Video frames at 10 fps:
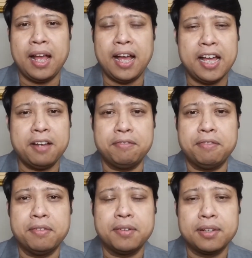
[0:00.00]
I have
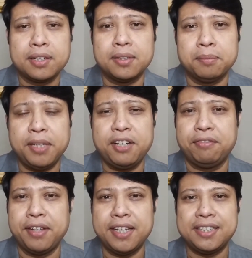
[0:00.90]
complete
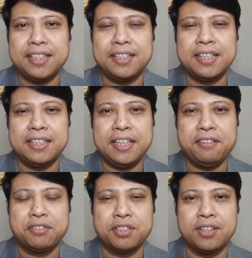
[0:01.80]
faith in
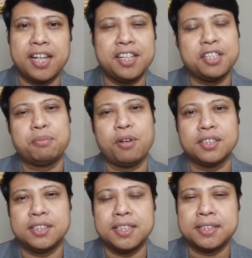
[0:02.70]
Dev sir and his
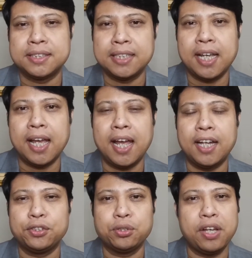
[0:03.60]
process,
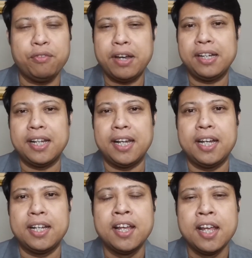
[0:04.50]
and so I went
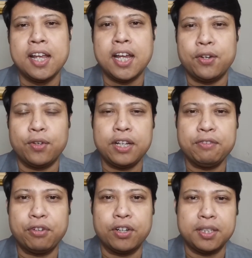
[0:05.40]
ahead
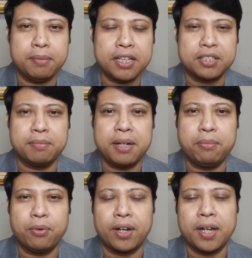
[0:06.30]
enrolling for the
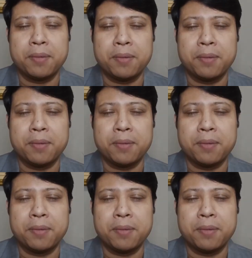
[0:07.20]
mastermind program.